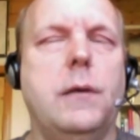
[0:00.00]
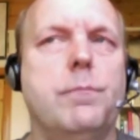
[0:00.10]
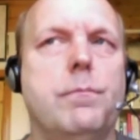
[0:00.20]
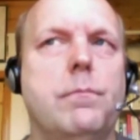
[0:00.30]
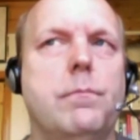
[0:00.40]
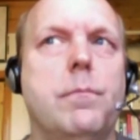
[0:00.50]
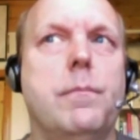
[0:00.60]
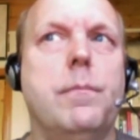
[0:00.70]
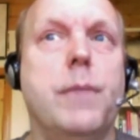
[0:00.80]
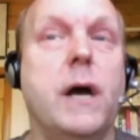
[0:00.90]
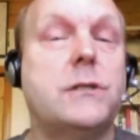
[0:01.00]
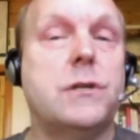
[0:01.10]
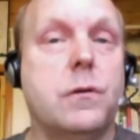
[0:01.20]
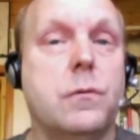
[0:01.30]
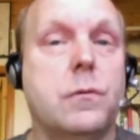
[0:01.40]

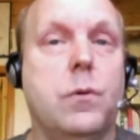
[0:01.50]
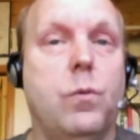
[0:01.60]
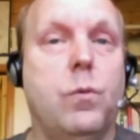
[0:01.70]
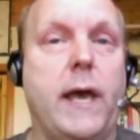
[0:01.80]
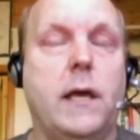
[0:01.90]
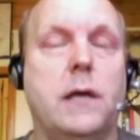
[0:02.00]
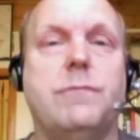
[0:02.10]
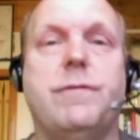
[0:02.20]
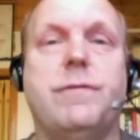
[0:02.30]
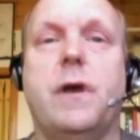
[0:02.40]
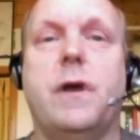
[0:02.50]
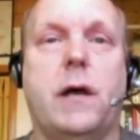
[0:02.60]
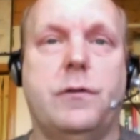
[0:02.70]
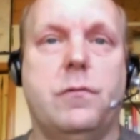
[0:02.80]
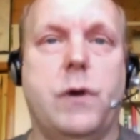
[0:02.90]
Much of the way in very
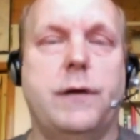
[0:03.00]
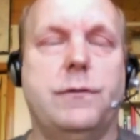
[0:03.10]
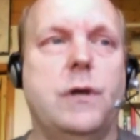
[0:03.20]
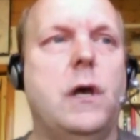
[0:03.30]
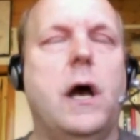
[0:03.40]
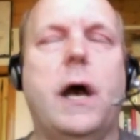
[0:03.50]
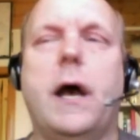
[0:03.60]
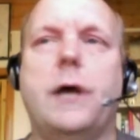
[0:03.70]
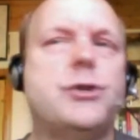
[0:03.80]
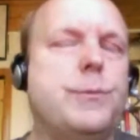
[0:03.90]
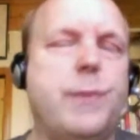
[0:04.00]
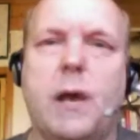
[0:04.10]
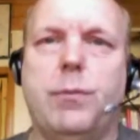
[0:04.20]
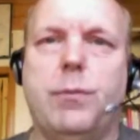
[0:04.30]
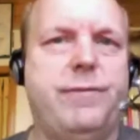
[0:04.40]
positive ways. I should be
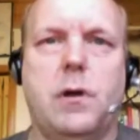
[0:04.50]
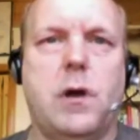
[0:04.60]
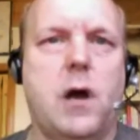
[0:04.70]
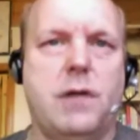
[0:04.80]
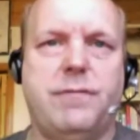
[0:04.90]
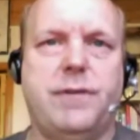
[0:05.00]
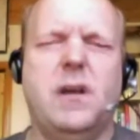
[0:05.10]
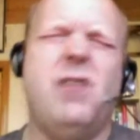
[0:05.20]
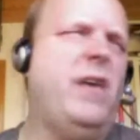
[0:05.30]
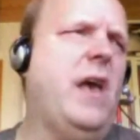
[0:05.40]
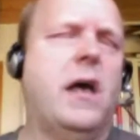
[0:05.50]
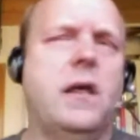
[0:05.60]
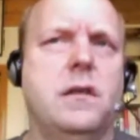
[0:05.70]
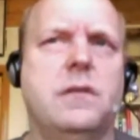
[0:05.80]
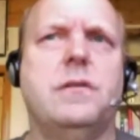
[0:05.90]
able to feel confident. Oh yeah,
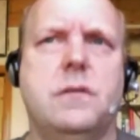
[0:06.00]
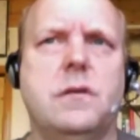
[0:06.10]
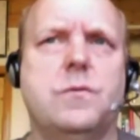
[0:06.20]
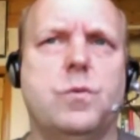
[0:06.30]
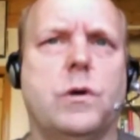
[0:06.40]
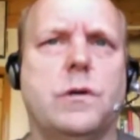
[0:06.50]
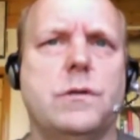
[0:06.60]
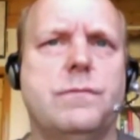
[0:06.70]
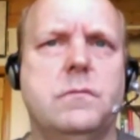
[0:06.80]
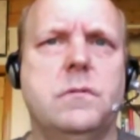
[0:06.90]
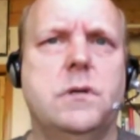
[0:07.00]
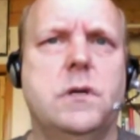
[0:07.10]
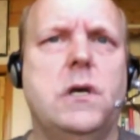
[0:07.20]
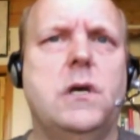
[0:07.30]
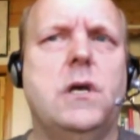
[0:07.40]
this works.
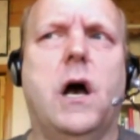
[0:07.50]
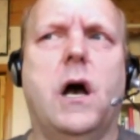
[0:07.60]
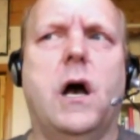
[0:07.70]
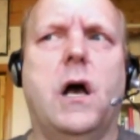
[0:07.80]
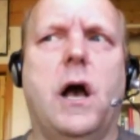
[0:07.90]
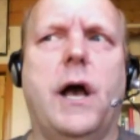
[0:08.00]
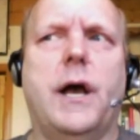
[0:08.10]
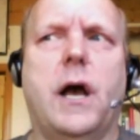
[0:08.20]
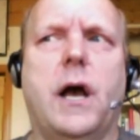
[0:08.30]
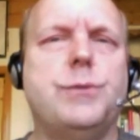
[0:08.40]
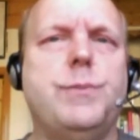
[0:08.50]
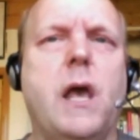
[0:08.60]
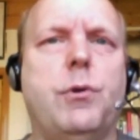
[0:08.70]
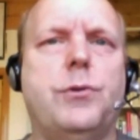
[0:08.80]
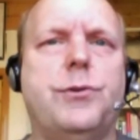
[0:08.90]
I should
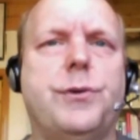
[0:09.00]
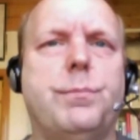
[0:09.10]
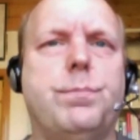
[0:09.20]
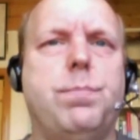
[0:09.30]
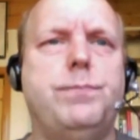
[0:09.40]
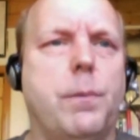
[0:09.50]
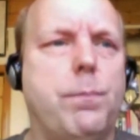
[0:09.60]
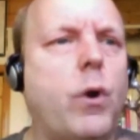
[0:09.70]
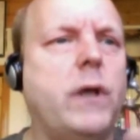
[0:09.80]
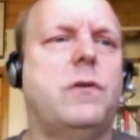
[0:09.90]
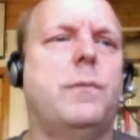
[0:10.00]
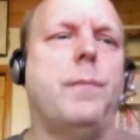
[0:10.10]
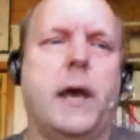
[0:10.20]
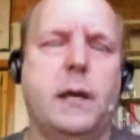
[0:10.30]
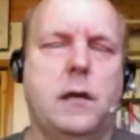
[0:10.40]
be able to point to
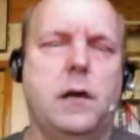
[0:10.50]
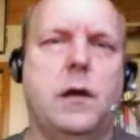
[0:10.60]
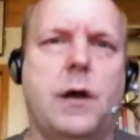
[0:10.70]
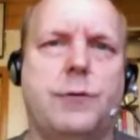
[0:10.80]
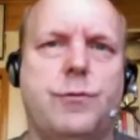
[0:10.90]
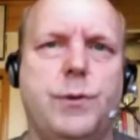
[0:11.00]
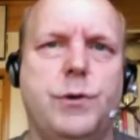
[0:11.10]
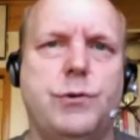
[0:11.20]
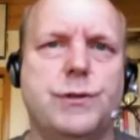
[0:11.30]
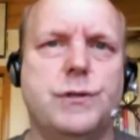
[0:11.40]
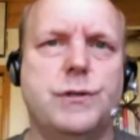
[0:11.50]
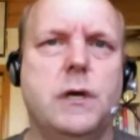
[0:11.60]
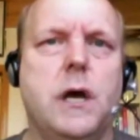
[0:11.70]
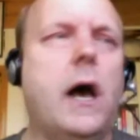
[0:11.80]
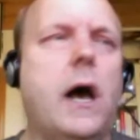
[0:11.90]
my contributions.
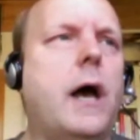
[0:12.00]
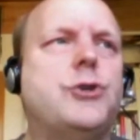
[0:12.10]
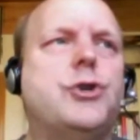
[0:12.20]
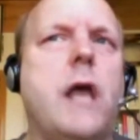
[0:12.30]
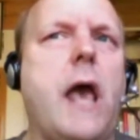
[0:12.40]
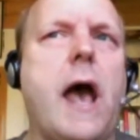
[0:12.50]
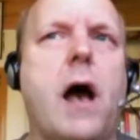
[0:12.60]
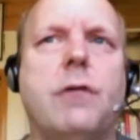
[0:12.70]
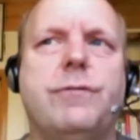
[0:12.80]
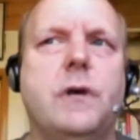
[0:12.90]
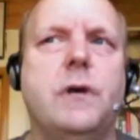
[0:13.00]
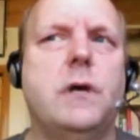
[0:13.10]
I should have